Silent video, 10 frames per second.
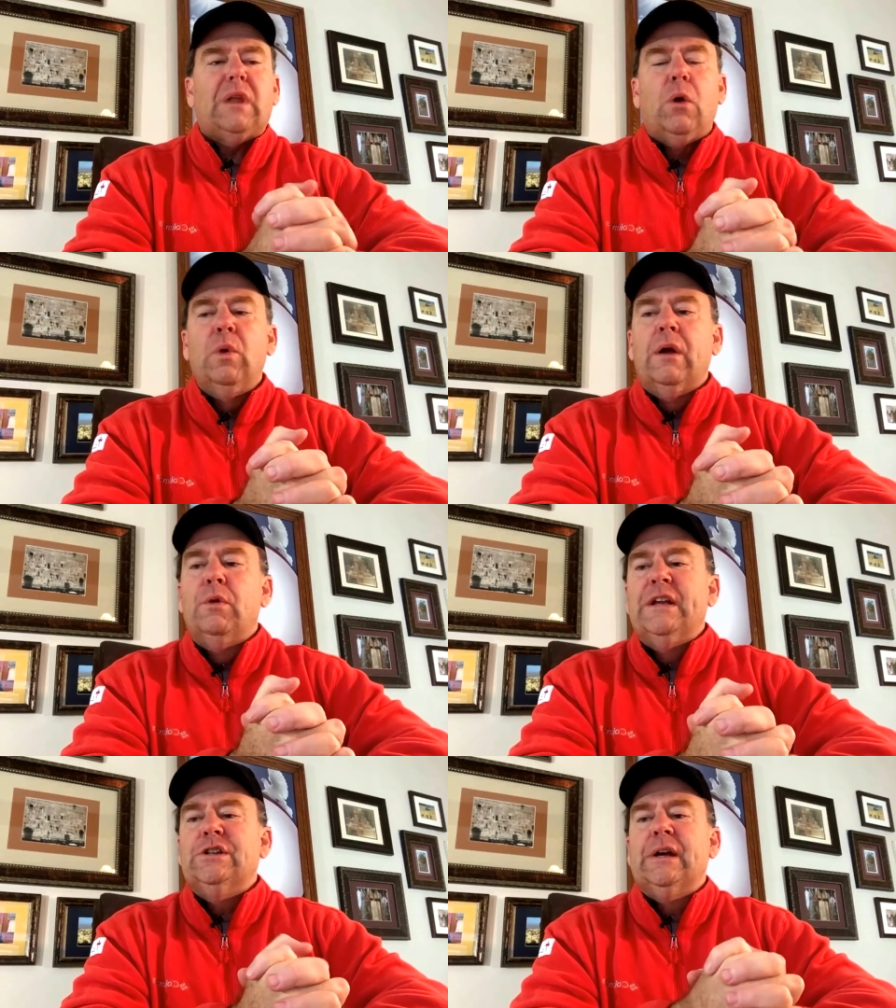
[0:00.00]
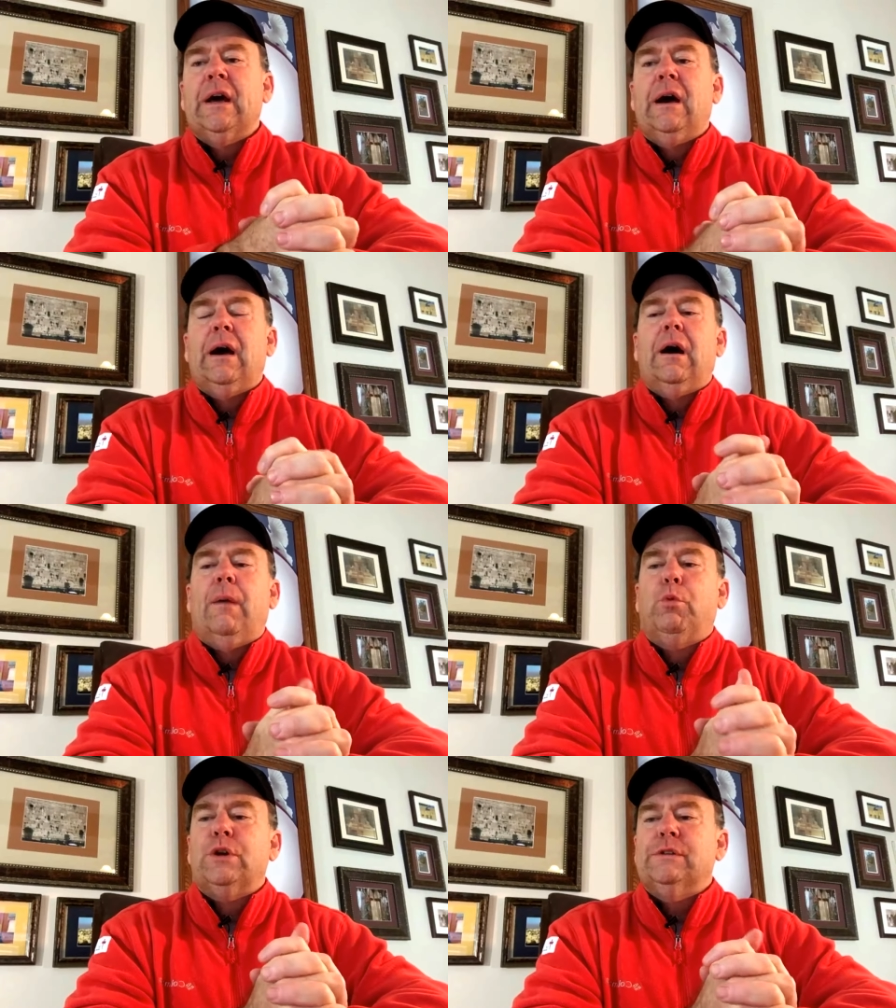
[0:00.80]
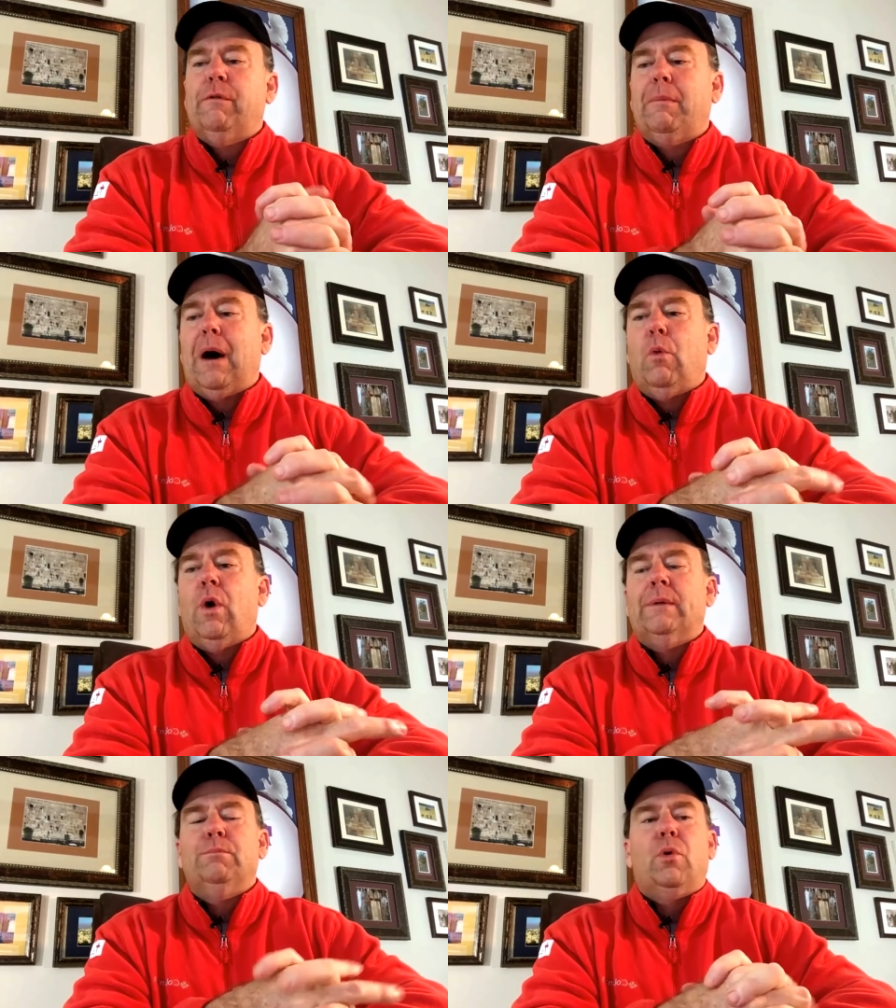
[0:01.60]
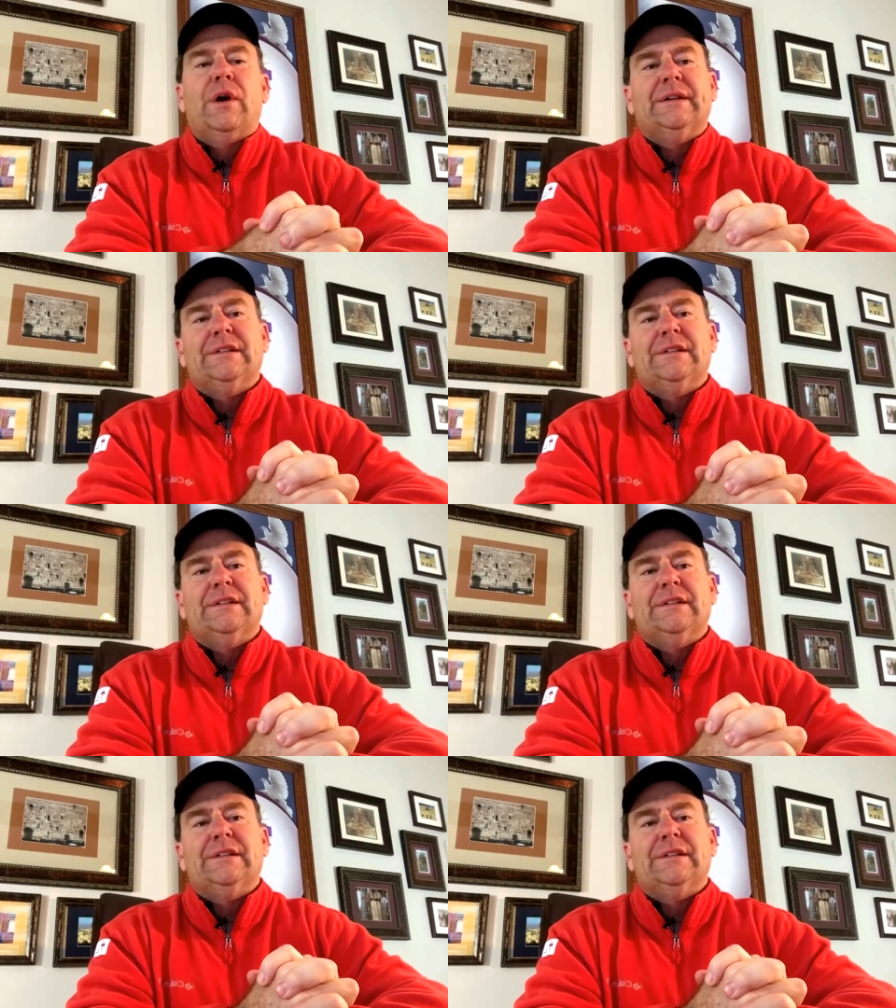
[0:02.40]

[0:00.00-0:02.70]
We are reaching uh, upwards of about 1.6,